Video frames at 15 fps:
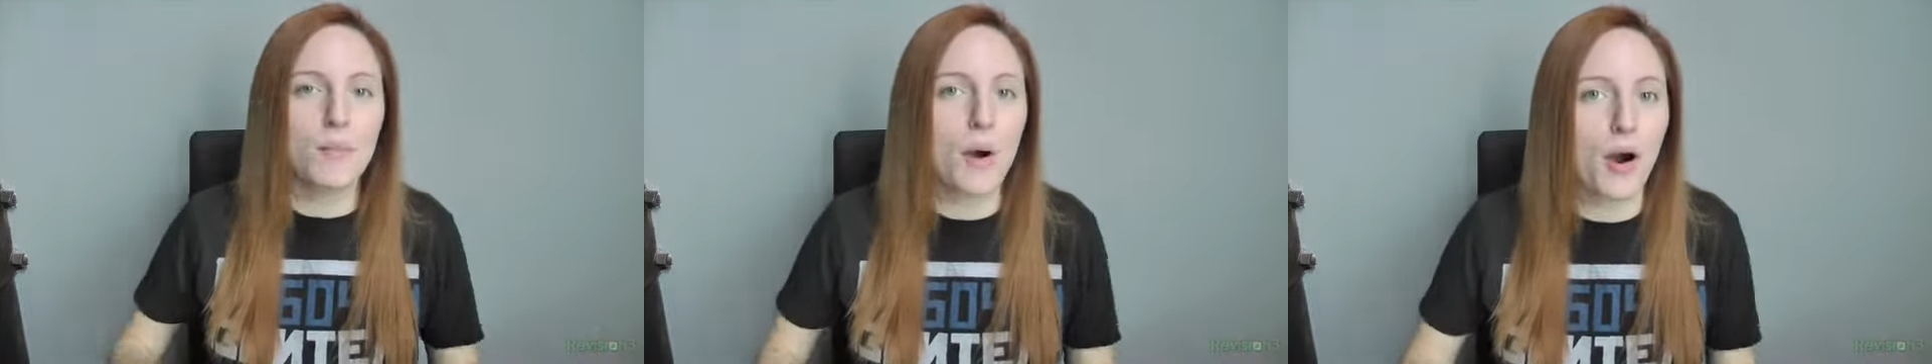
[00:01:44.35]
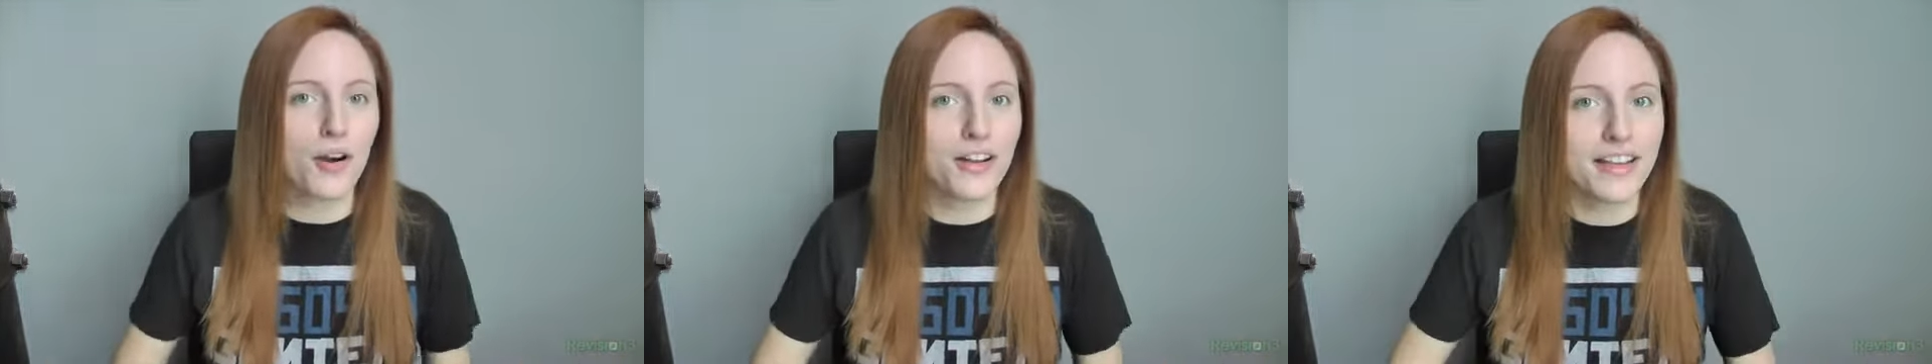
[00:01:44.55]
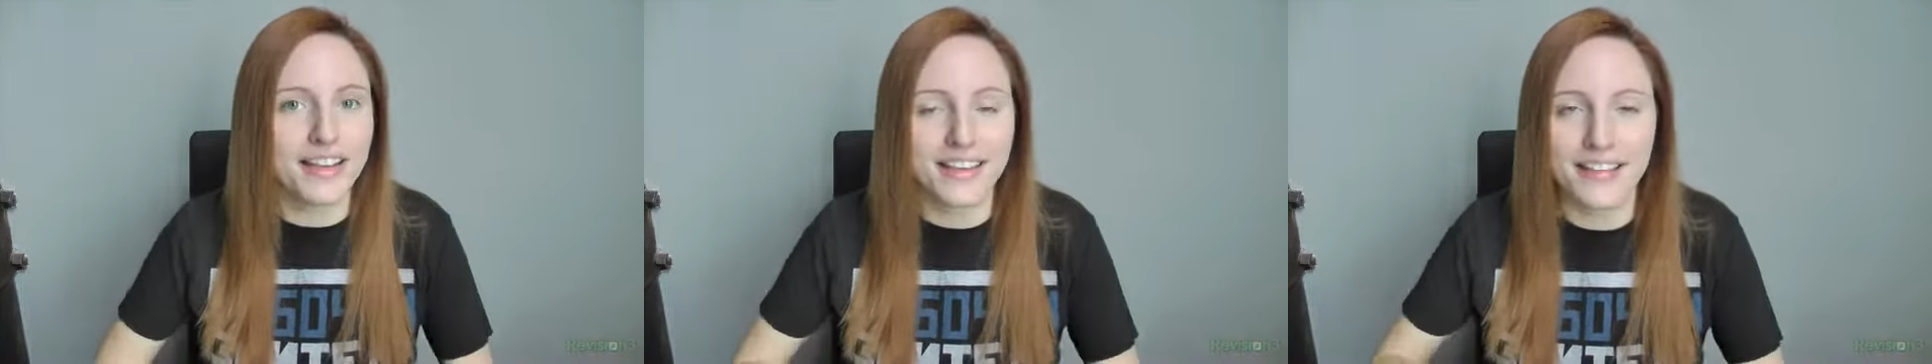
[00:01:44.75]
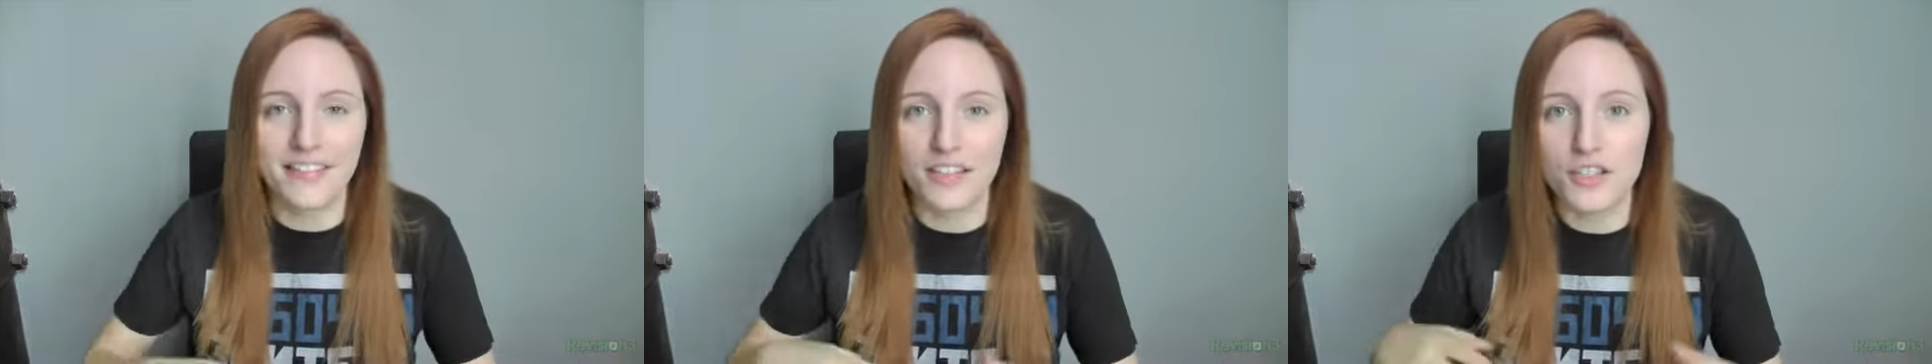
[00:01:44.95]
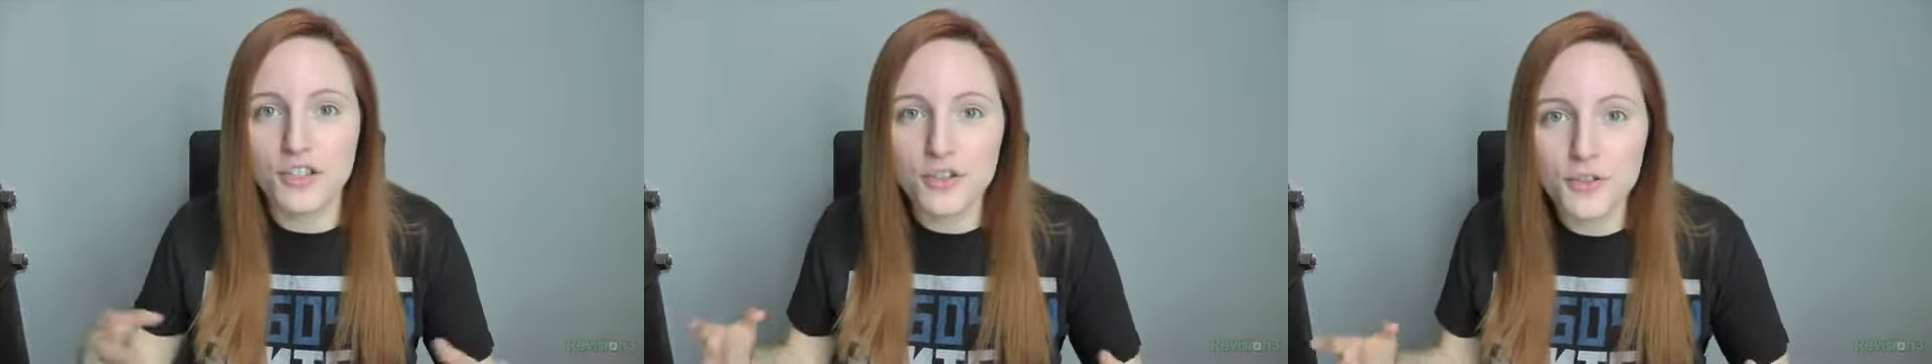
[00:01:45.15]
partying
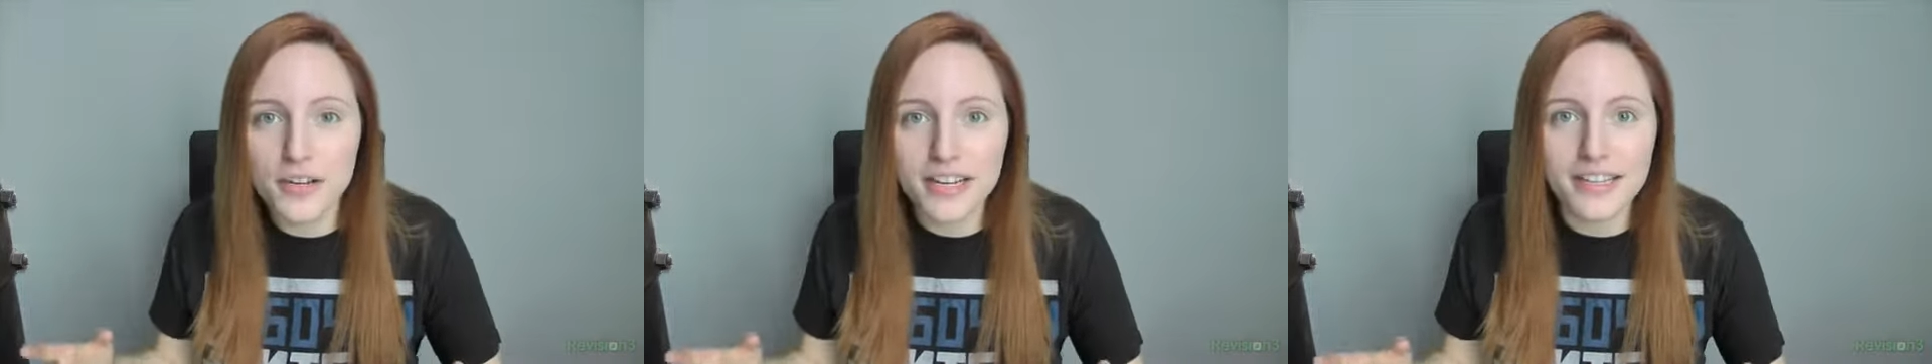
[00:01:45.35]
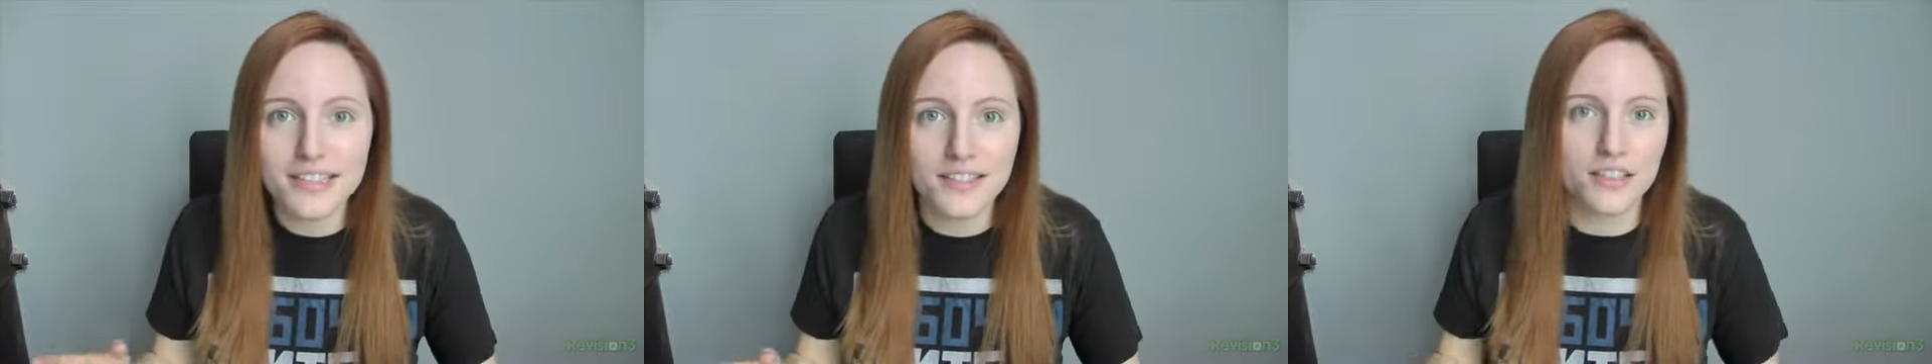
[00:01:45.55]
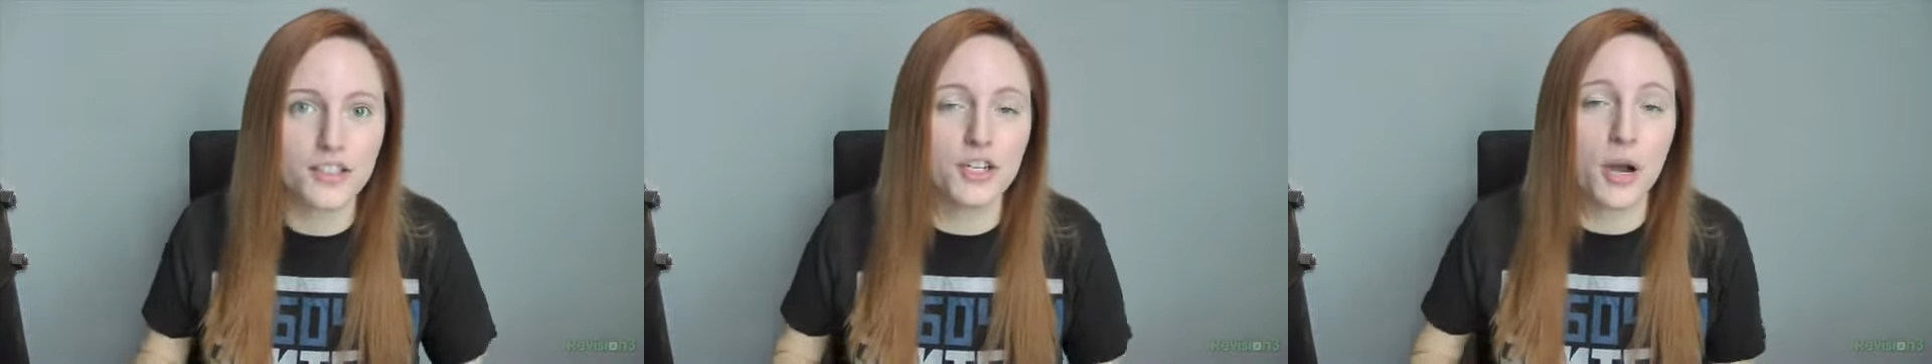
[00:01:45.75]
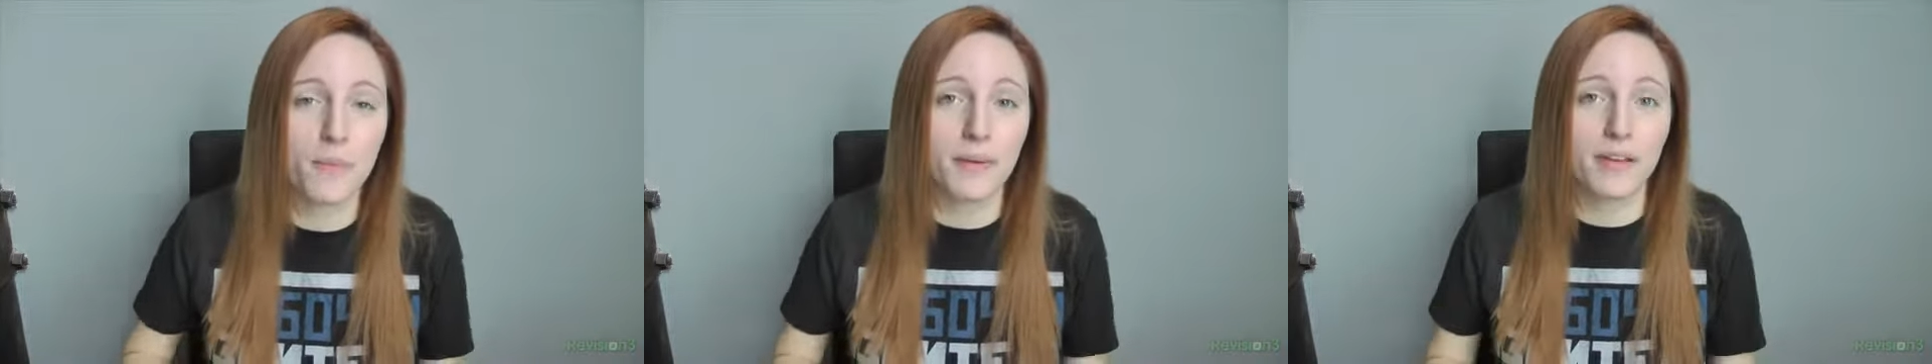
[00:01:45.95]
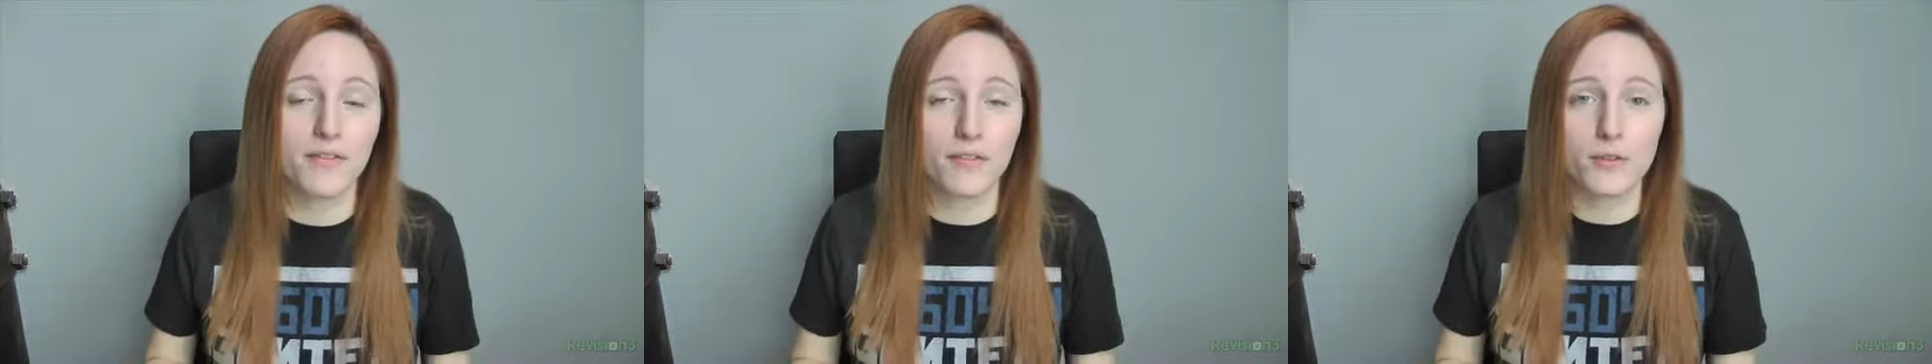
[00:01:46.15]
in the streets,
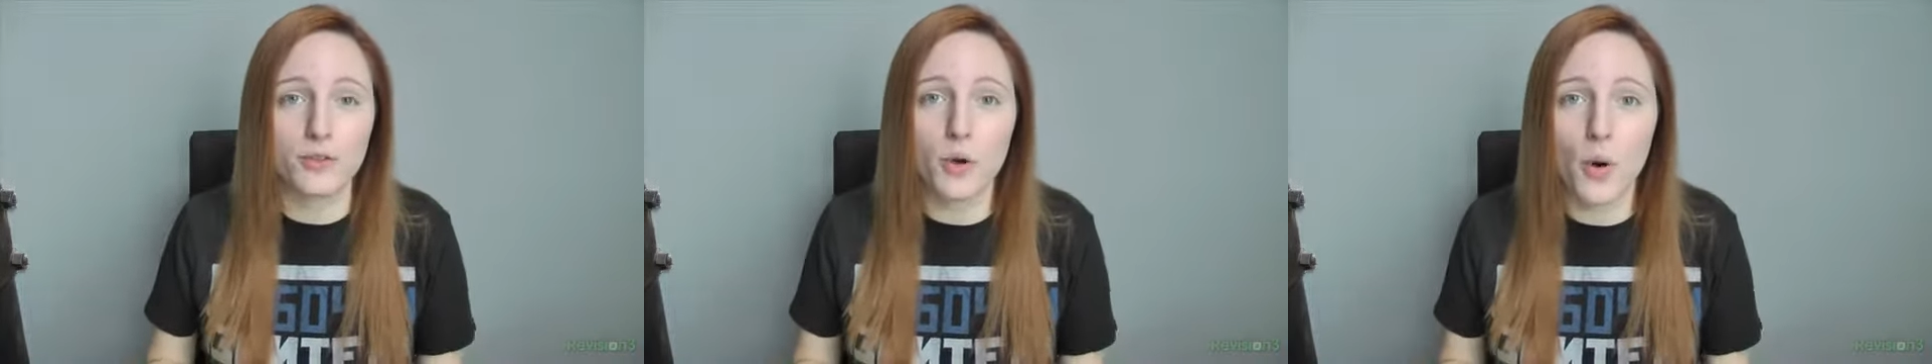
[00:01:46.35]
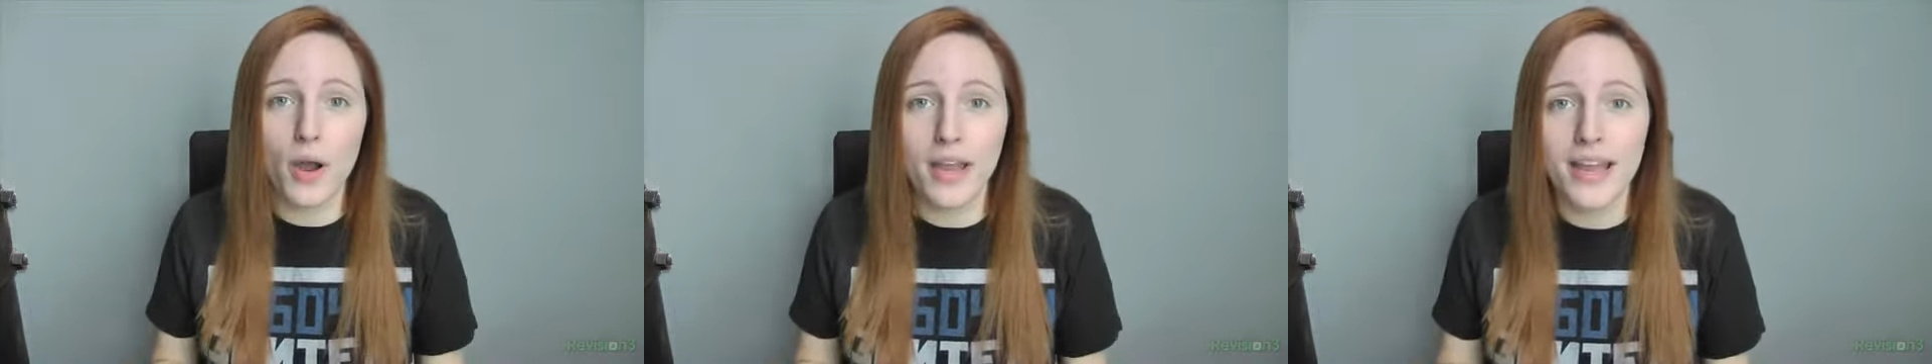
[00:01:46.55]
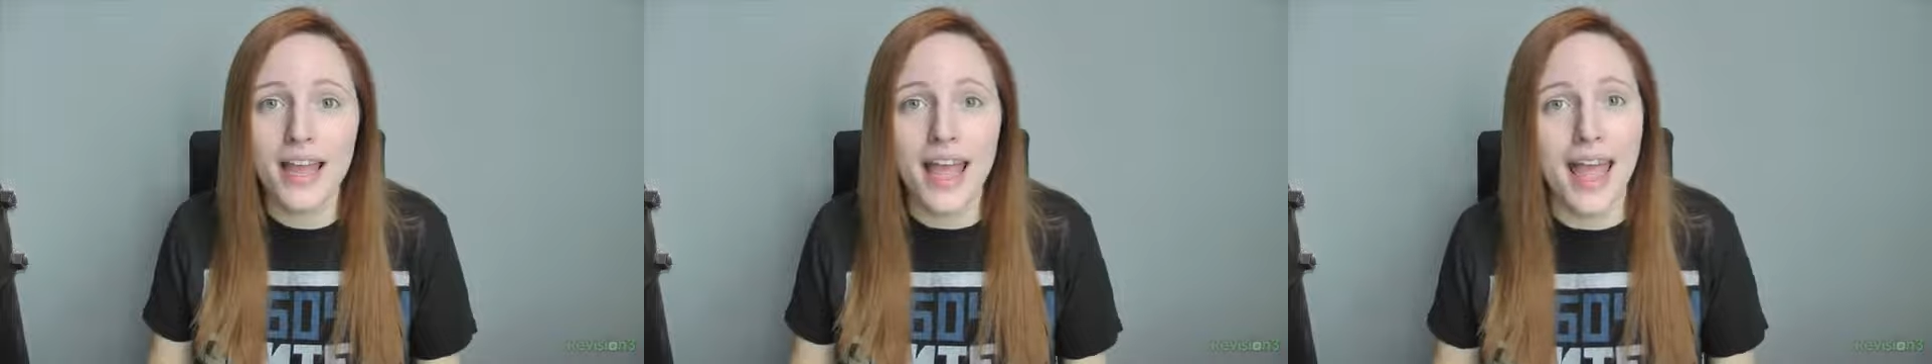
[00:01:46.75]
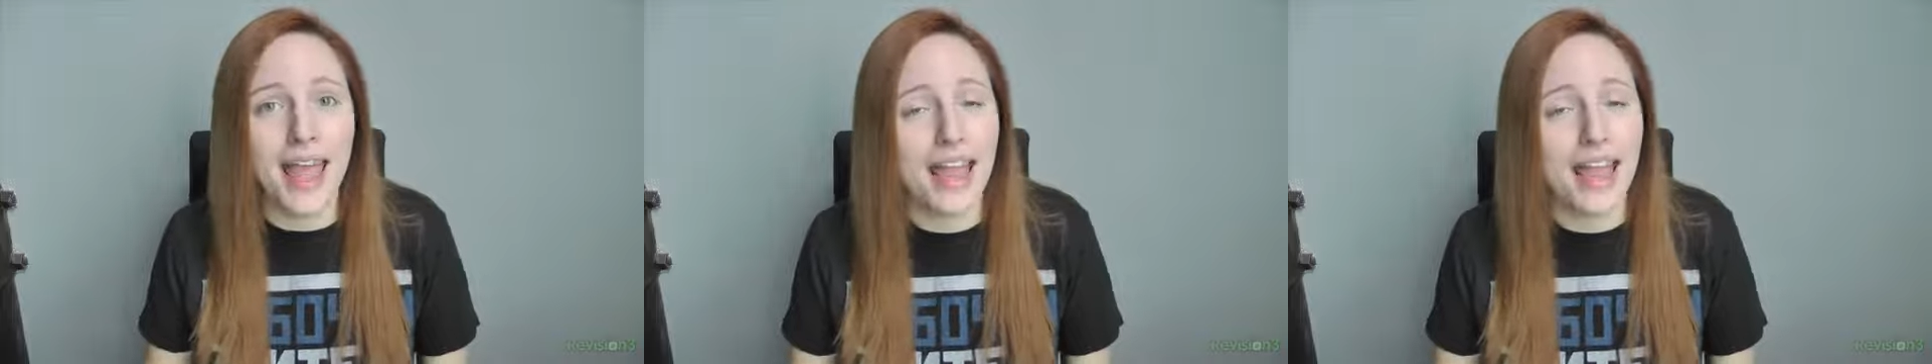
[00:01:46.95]
jumping for joy,